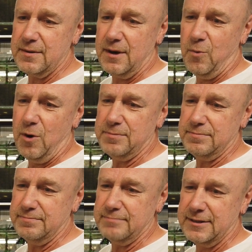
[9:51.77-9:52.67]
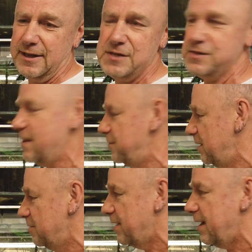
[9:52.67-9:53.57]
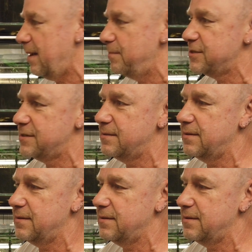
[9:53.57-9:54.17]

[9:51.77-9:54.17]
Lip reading: I want at least 70 grams.